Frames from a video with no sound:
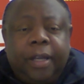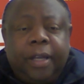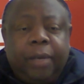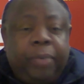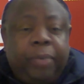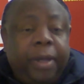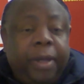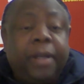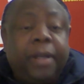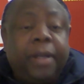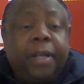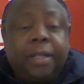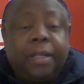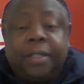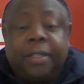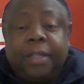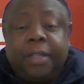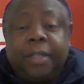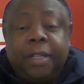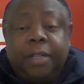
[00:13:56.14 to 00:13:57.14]
Pedro
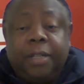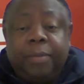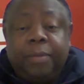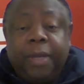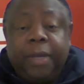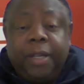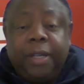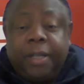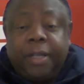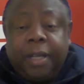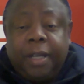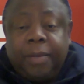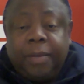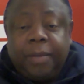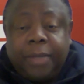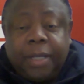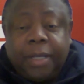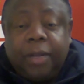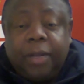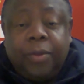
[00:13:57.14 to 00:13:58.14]
has said it many
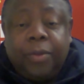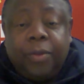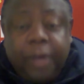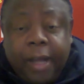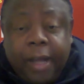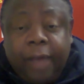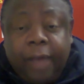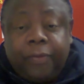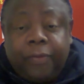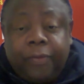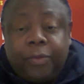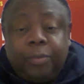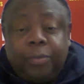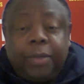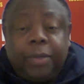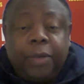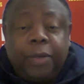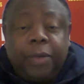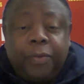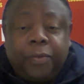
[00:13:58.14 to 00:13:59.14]
times that I would love to
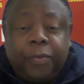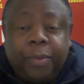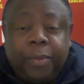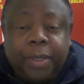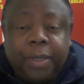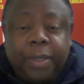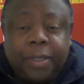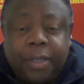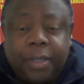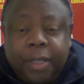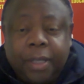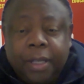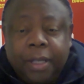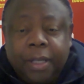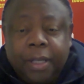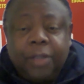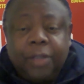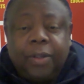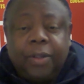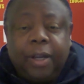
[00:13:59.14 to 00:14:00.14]
play with Messi.
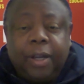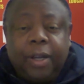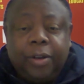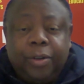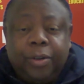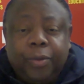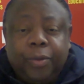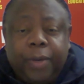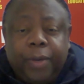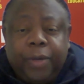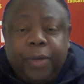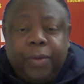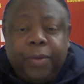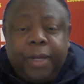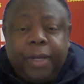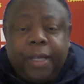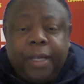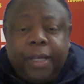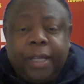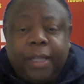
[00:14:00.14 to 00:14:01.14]
So I don't know where do
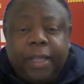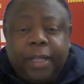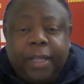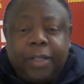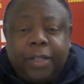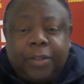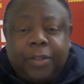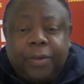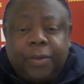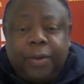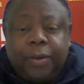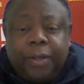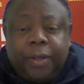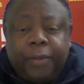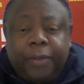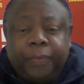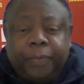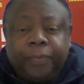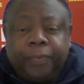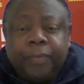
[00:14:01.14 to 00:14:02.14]
they get that
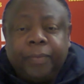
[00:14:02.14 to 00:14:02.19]
story.